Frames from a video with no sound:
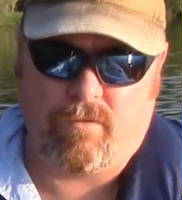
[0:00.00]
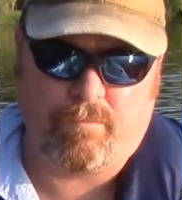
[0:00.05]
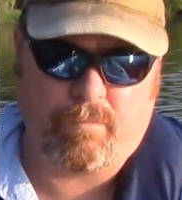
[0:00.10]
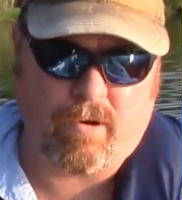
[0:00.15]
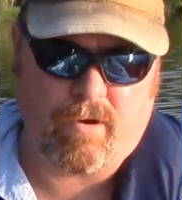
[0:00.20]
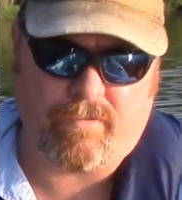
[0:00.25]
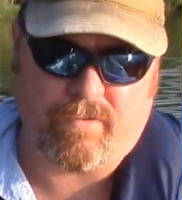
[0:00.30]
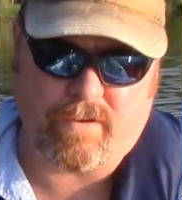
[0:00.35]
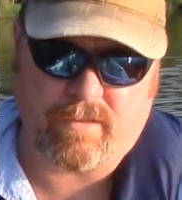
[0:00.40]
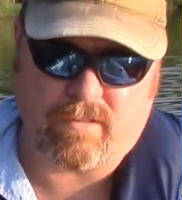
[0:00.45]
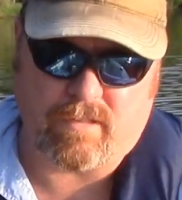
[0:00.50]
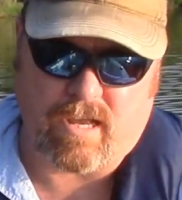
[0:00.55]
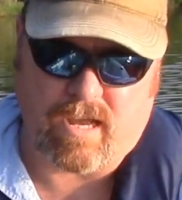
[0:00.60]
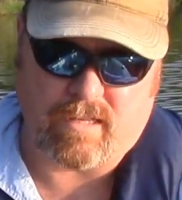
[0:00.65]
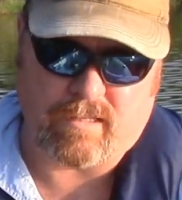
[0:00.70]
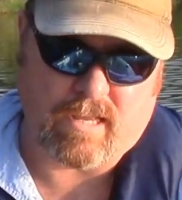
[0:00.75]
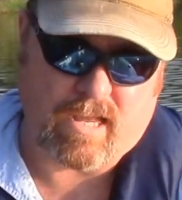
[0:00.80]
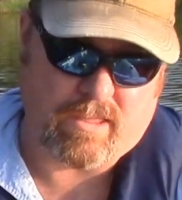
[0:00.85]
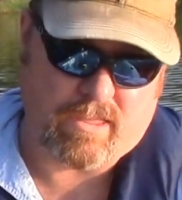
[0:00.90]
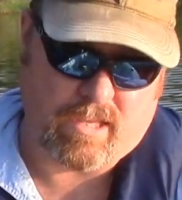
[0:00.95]
Perfect
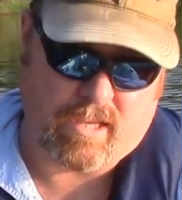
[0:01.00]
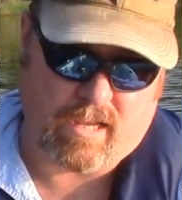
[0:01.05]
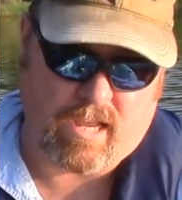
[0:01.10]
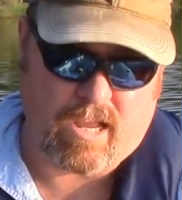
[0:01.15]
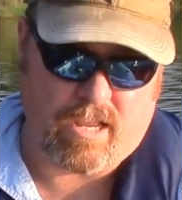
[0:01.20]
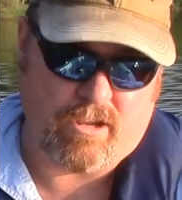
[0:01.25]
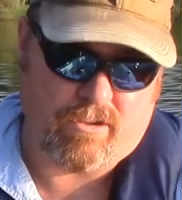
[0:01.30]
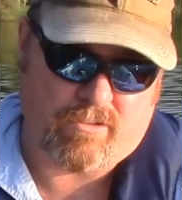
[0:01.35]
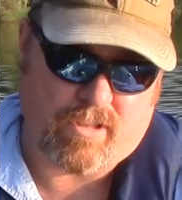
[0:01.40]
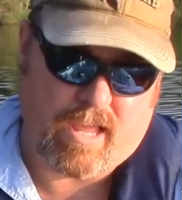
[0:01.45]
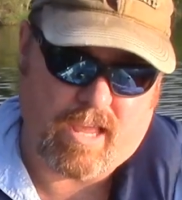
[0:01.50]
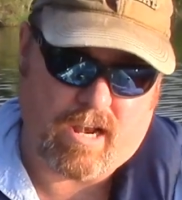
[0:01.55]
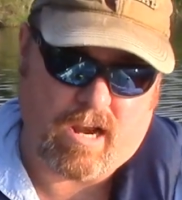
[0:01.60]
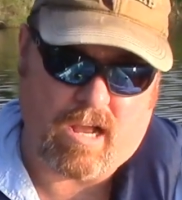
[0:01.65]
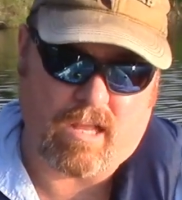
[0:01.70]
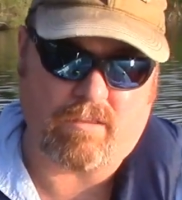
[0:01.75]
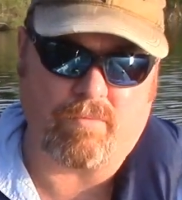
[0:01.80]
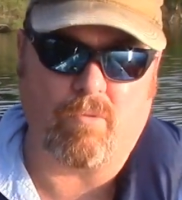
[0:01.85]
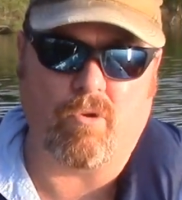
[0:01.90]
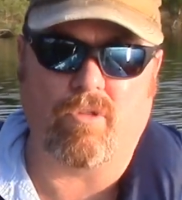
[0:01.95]
size, I think. I use
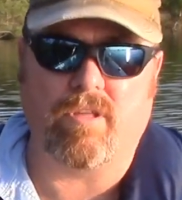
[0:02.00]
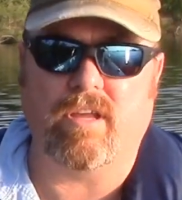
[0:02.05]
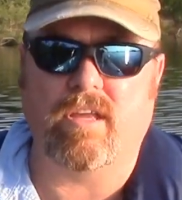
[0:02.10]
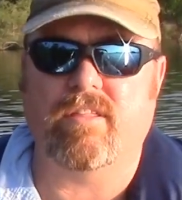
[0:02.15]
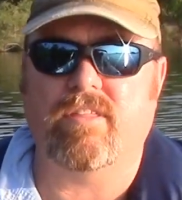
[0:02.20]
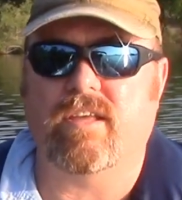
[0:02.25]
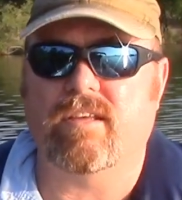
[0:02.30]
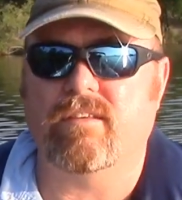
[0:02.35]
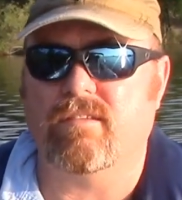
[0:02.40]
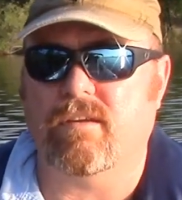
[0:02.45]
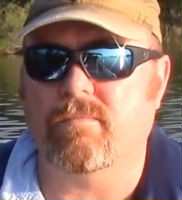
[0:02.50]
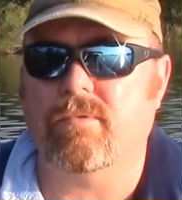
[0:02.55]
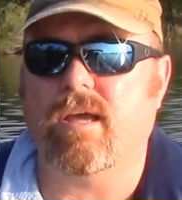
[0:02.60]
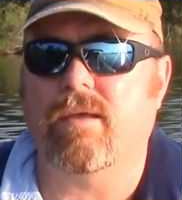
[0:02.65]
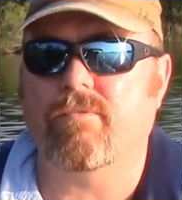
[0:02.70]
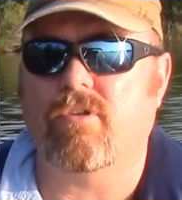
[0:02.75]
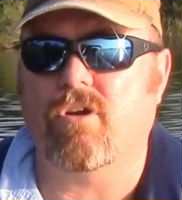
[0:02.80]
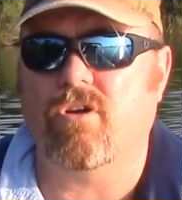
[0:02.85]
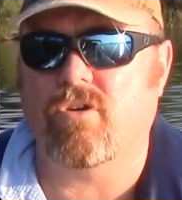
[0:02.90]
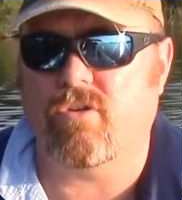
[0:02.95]
8/0 more than anything.
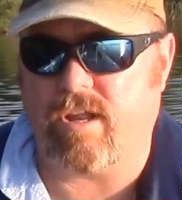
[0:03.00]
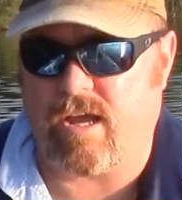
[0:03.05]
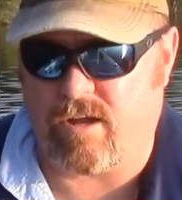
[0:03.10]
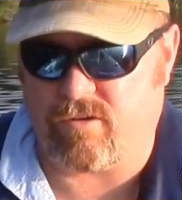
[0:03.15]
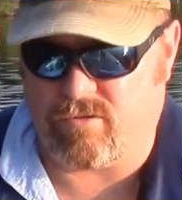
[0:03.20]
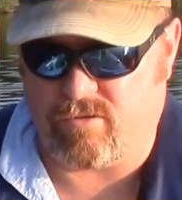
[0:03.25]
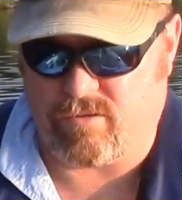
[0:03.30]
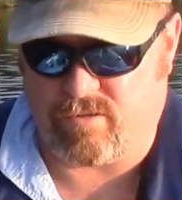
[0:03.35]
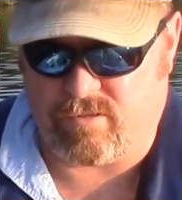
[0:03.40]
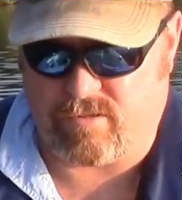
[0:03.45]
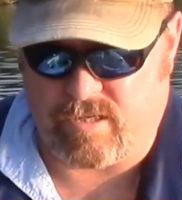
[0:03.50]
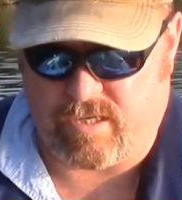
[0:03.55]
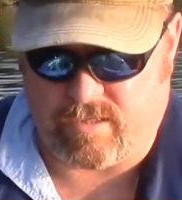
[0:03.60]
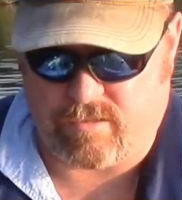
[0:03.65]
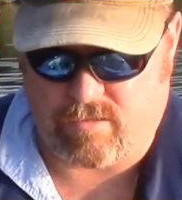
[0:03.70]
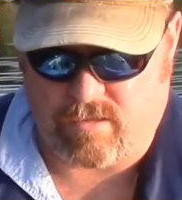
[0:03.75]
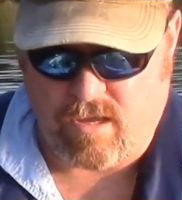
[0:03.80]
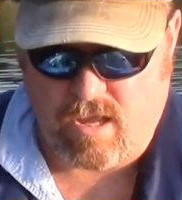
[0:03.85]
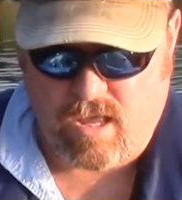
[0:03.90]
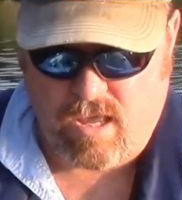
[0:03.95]
Sometimes I'll go down to a
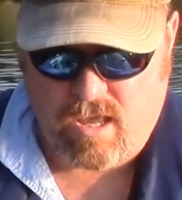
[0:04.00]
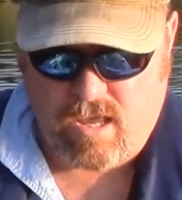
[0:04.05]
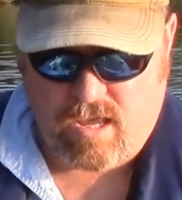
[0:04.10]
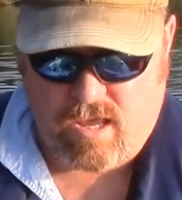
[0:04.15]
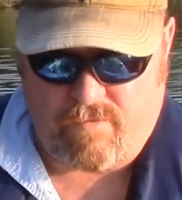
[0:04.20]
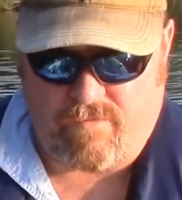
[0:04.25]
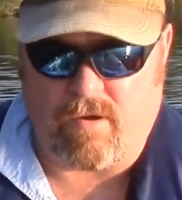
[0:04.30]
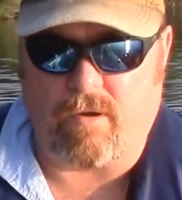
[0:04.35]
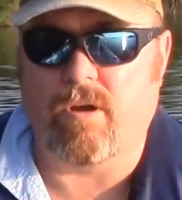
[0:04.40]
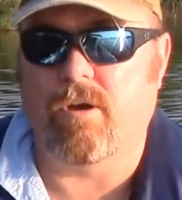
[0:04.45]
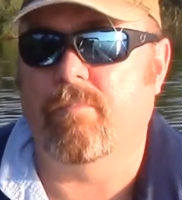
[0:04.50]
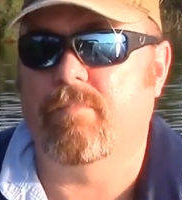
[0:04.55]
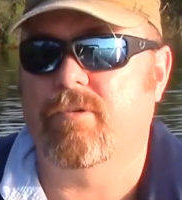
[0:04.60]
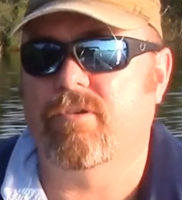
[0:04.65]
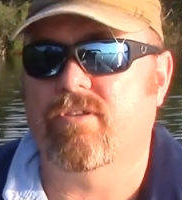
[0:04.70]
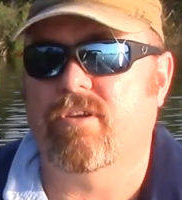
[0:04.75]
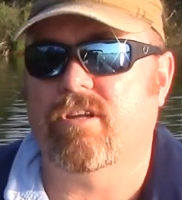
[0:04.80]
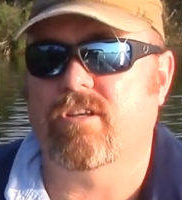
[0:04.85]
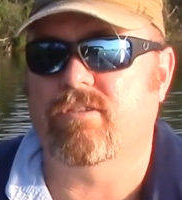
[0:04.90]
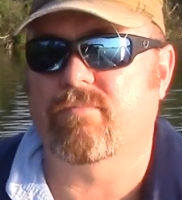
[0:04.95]
6 if I'm going to
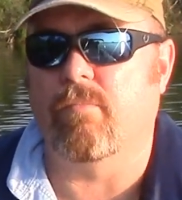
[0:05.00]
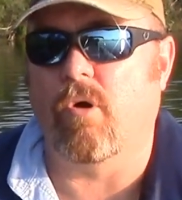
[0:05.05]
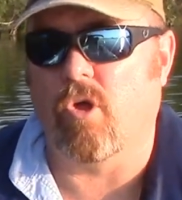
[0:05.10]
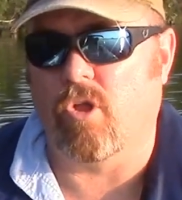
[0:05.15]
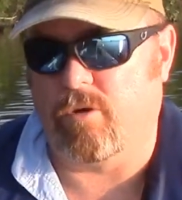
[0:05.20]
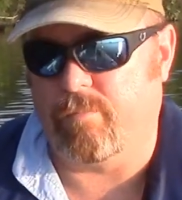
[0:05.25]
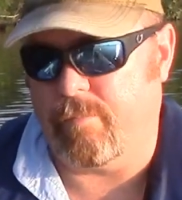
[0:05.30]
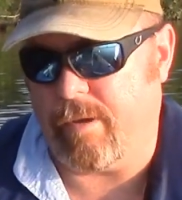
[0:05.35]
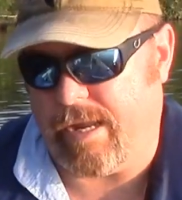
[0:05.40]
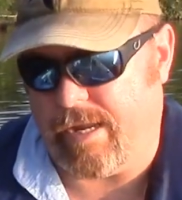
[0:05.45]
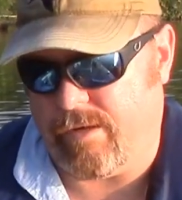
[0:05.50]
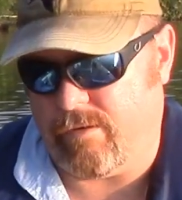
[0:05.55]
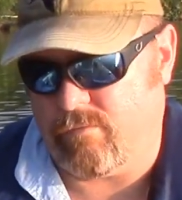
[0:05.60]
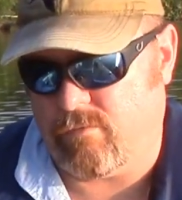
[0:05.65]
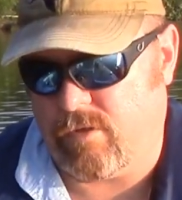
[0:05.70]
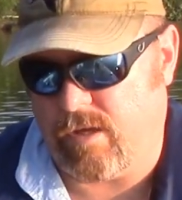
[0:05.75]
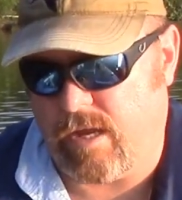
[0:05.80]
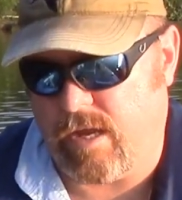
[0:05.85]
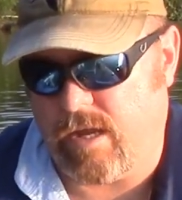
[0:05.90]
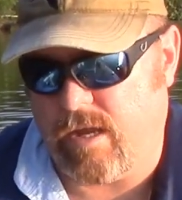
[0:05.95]
present a smaller bait,
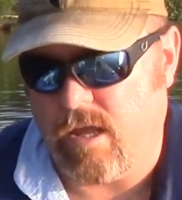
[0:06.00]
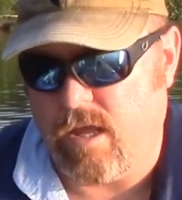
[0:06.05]
okay?